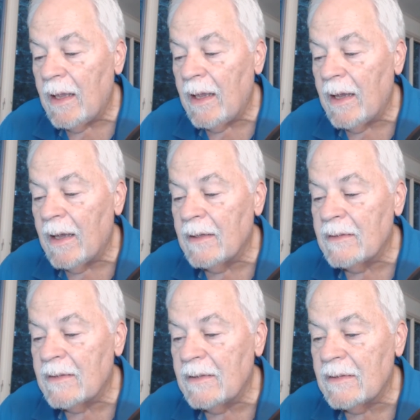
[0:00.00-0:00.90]

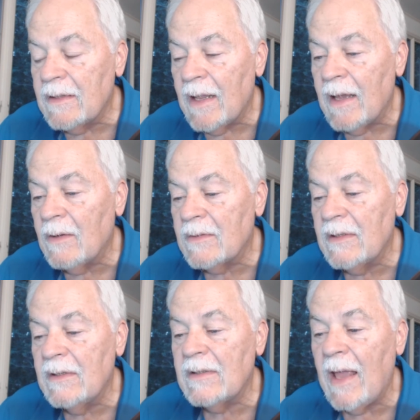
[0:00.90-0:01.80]
and says now it
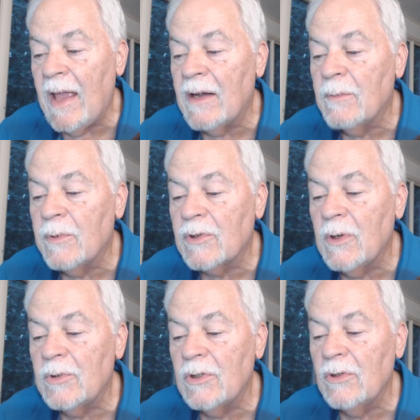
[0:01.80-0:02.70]
says add a
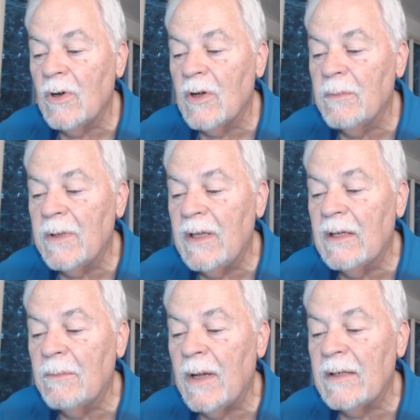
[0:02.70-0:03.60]
prescription drug.
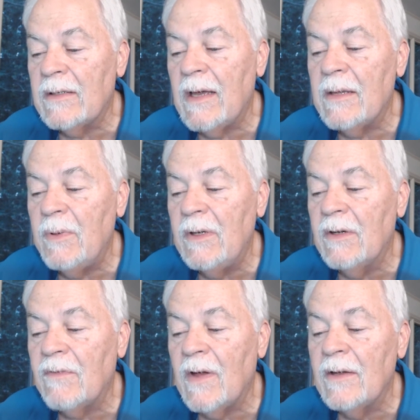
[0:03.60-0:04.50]
Begin by typing
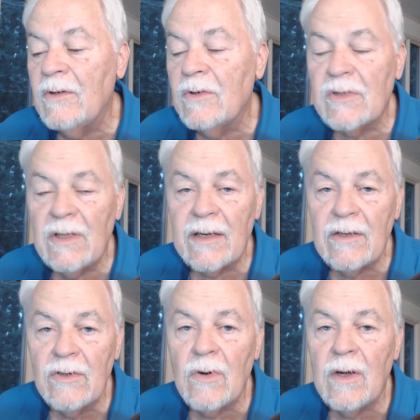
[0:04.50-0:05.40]
to find your
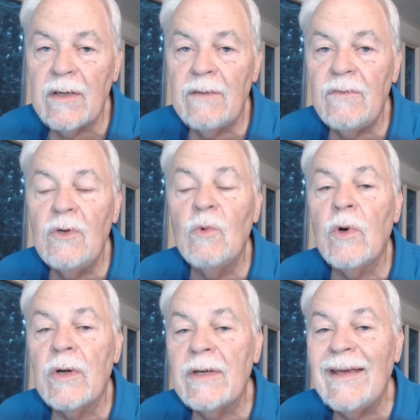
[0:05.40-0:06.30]
selected drug. If you
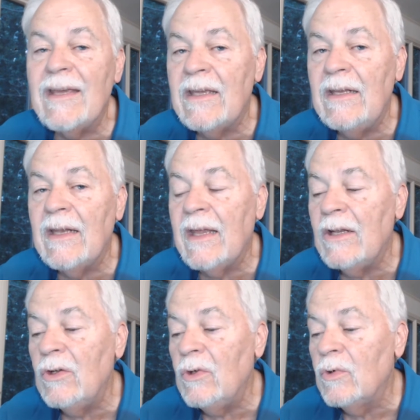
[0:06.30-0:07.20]
were taking a
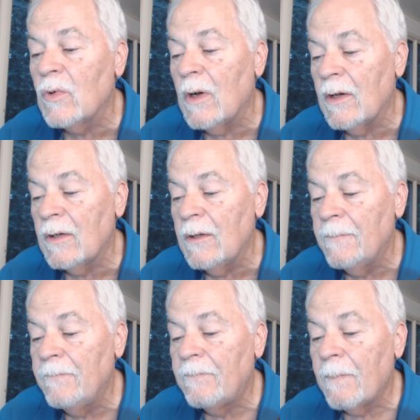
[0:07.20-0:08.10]
new drug,
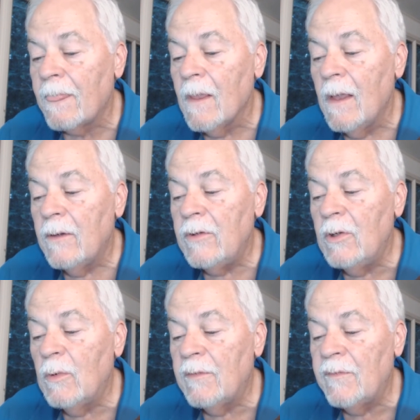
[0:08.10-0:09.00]

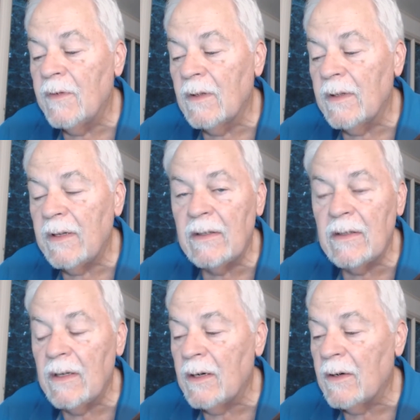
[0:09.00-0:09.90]
you would fill it
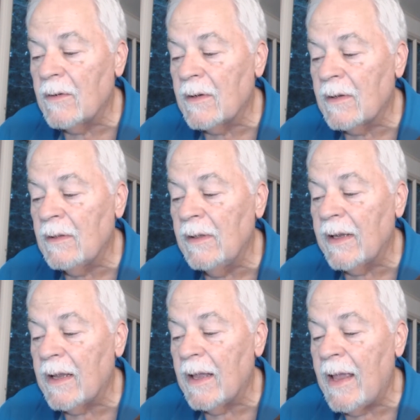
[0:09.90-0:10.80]
in there,
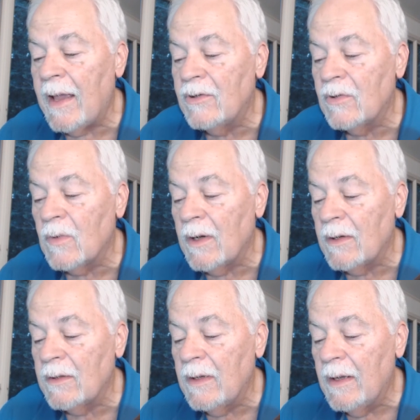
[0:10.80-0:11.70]
click add
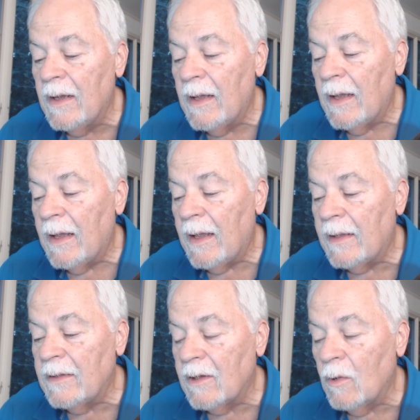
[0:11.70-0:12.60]
drug,
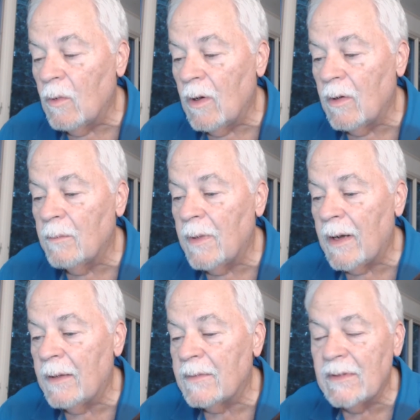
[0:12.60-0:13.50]
and then go on. But
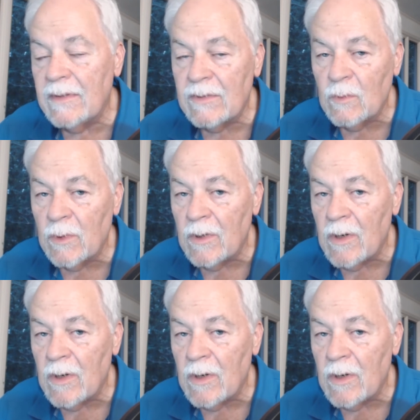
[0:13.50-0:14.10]
since